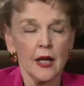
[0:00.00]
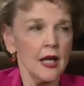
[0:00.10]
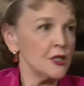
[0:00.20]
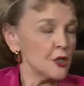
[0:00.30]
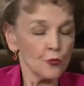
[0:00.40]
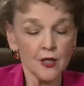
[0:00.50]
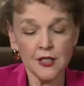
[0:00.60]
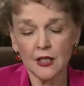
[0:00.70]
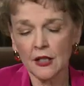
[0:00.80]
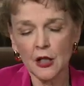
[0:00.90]
And just
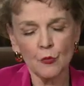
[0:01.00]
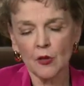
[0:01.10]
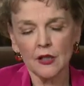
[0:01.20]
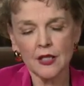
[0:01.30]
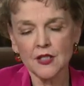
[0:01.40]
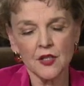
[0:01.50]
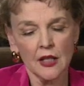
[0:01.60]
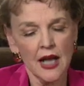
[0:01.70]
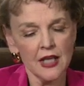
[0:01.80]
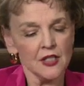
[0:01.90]
recently, you released The
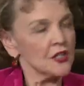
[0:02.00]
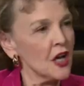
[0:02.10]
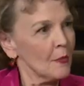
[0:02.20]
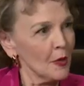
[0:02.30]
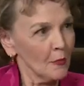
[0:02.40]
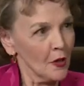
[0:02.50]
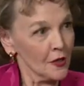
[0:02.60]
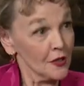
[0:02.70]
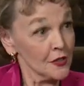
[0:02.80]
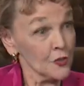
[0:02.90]
Last Stop on Market